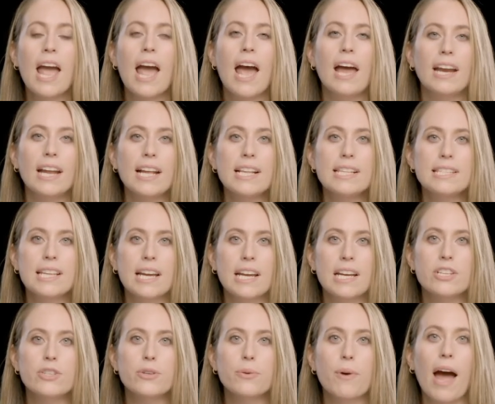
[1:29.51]
and insight
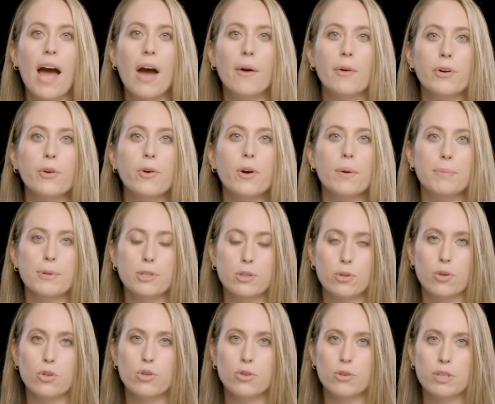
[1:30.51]
into our corporate
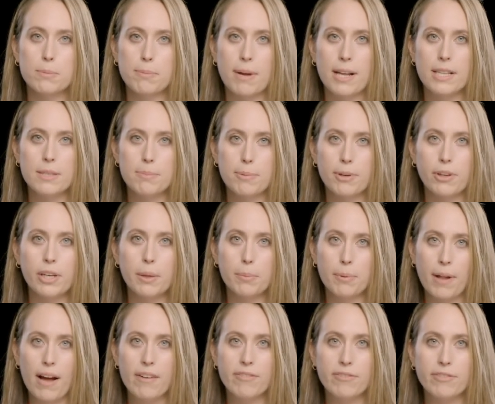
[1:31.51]
social responsibility
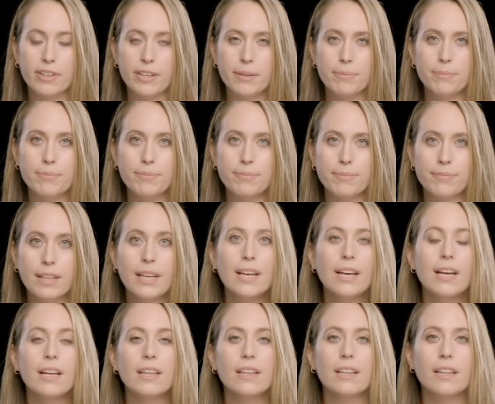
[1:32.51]
platform.
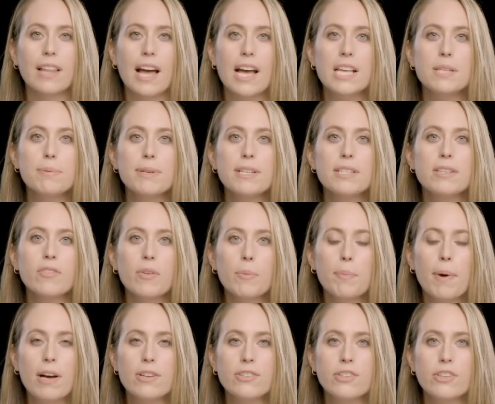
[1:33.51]
The last piece of the
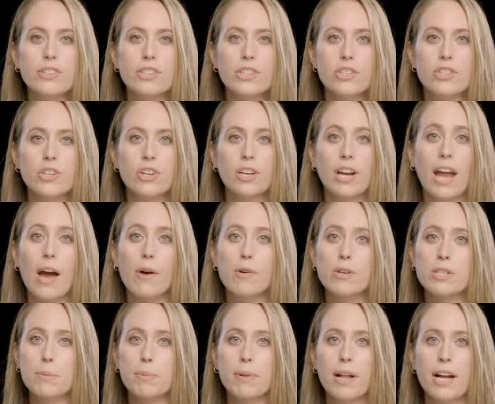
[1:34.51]
puzzle is ensuring our
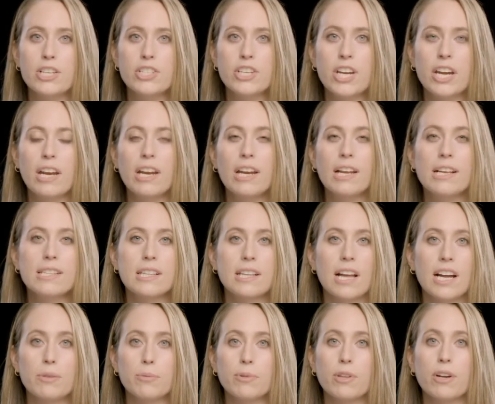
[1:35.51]
supply chain is
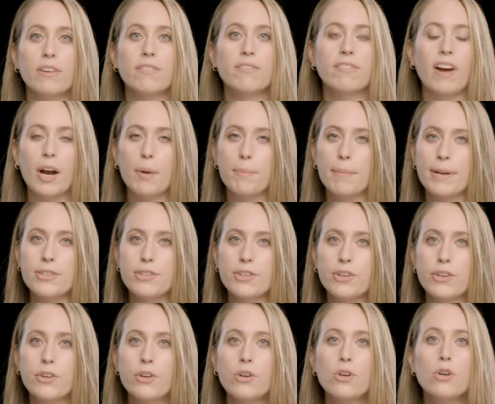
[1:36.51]
aligned with our
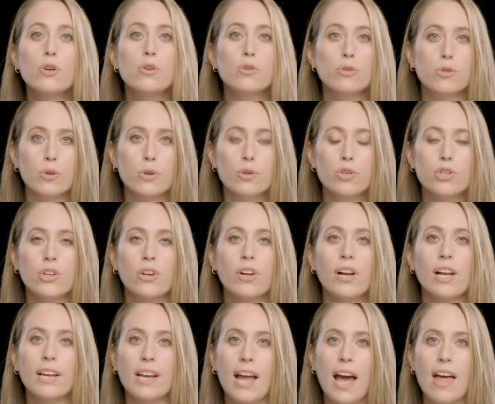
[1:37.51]
environmental, social,
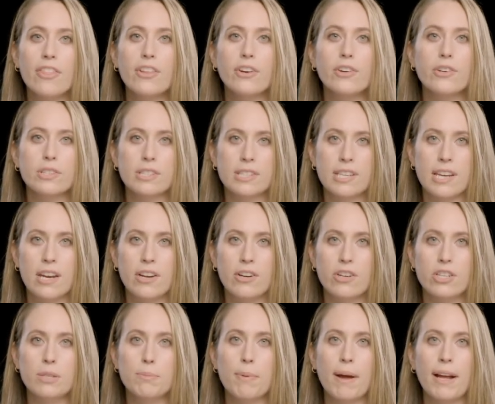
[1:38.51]
and ethical
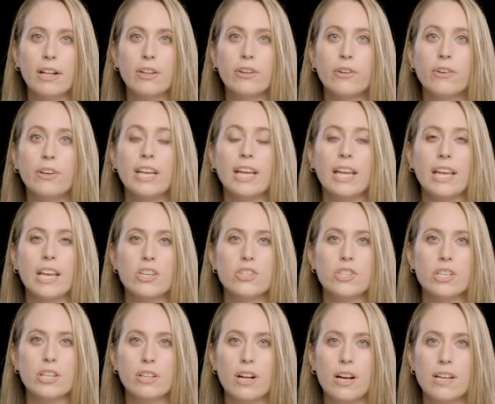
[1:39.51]
standards by including
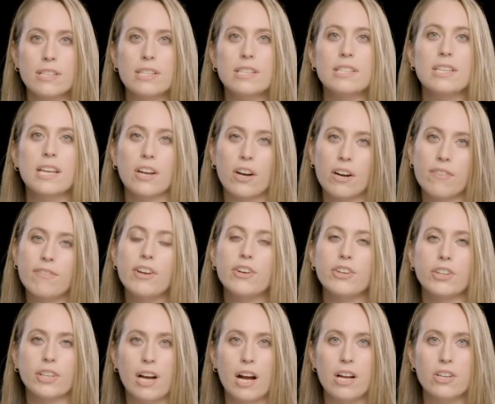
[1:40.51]
ESG clauses in our vendor
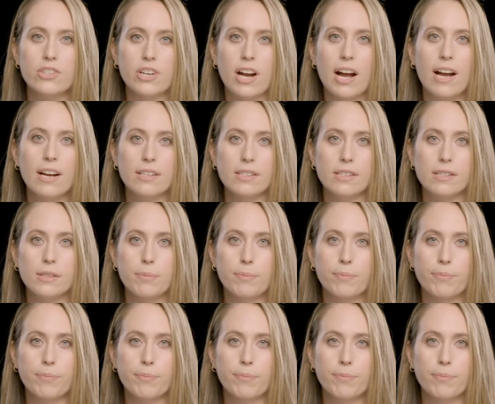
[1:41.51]
contracts.